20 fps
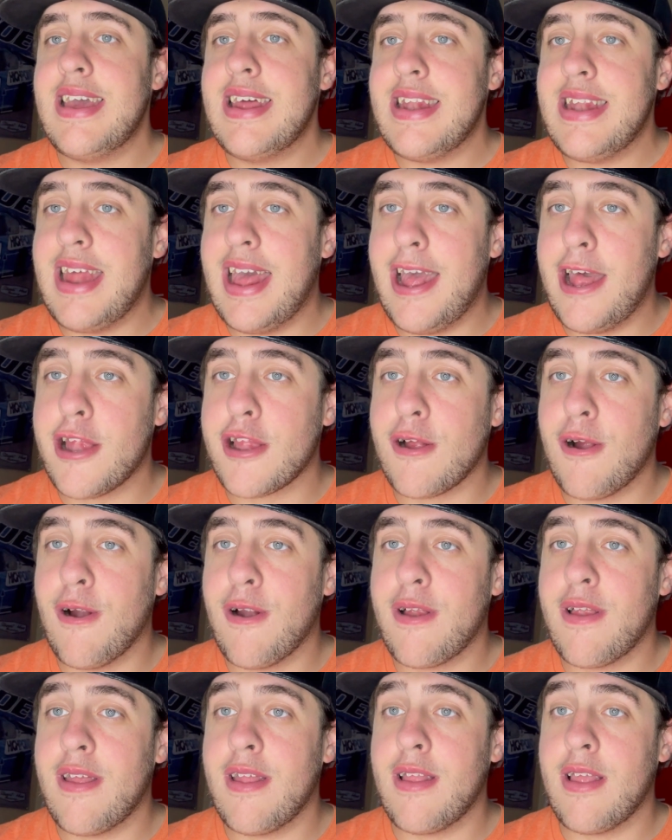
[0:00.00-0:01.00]

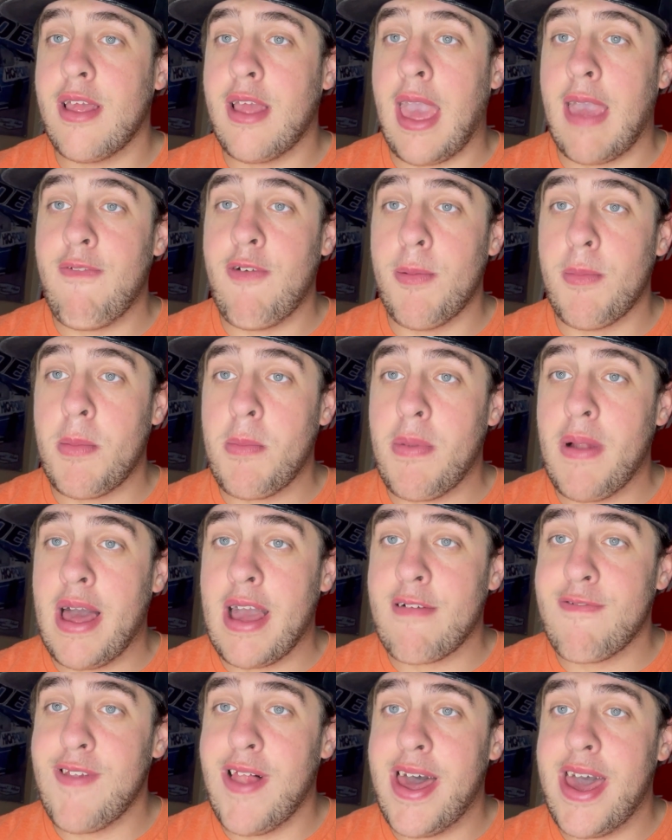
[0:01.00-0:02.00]
NASCAR gave him a
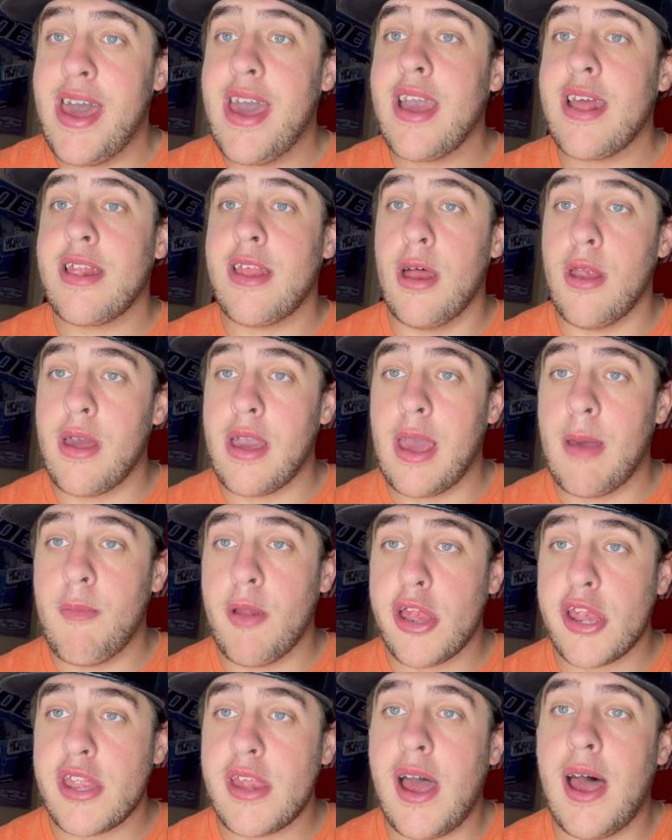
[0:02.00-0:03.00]
black flag, telling him to
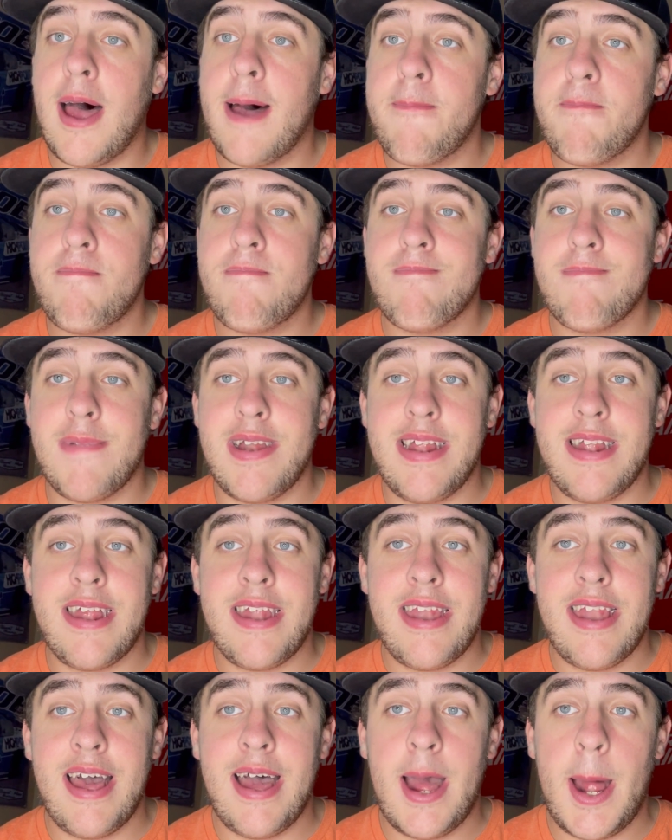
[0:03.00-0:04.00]
stop, but he did
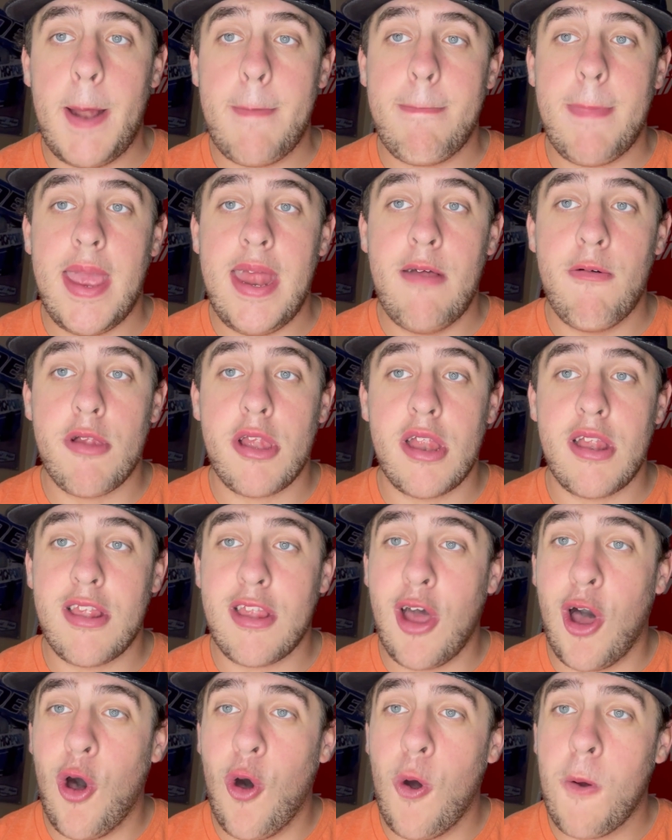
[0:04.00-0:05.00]
not. He wasn't
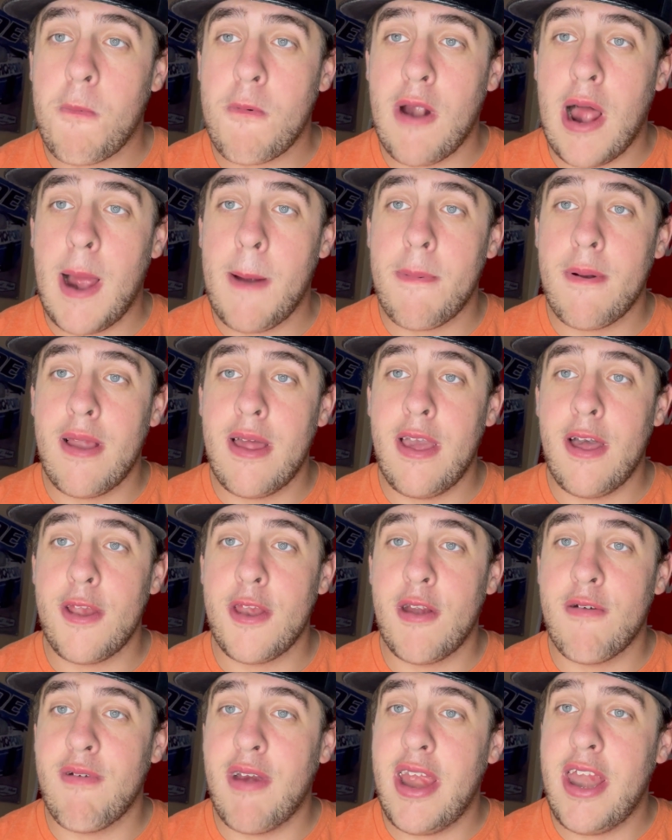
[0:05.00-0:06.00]
told properly on
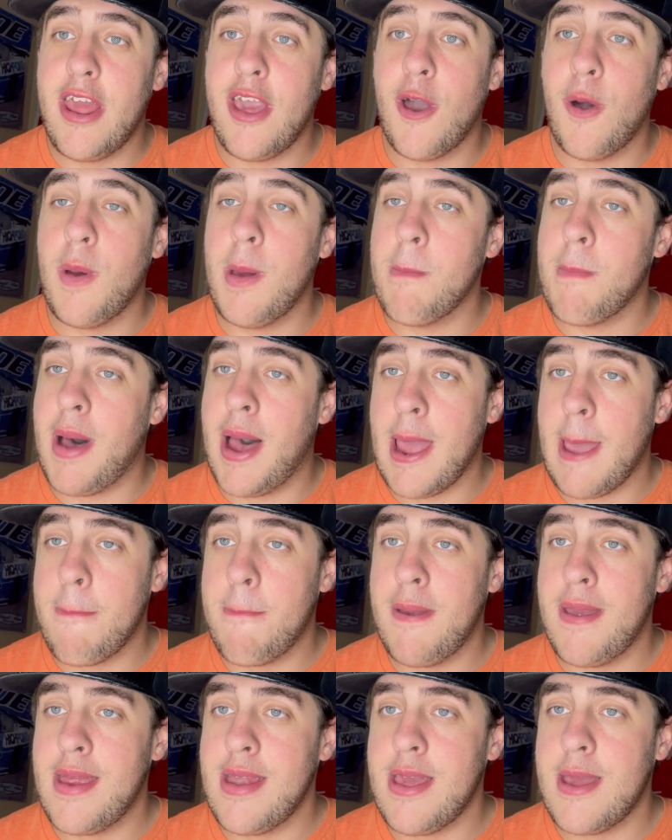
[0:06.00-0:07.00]
the radio, in my
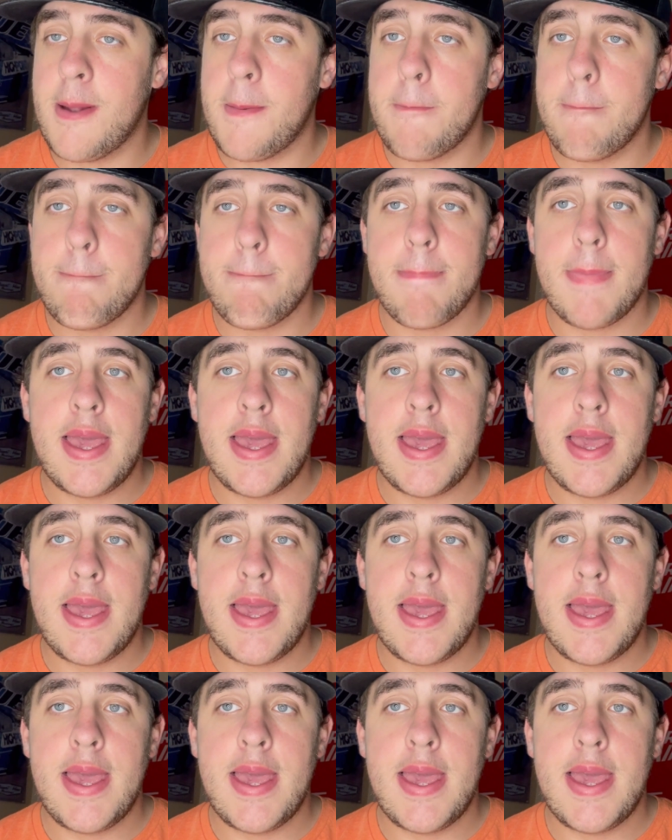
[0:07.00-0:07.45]
opinion.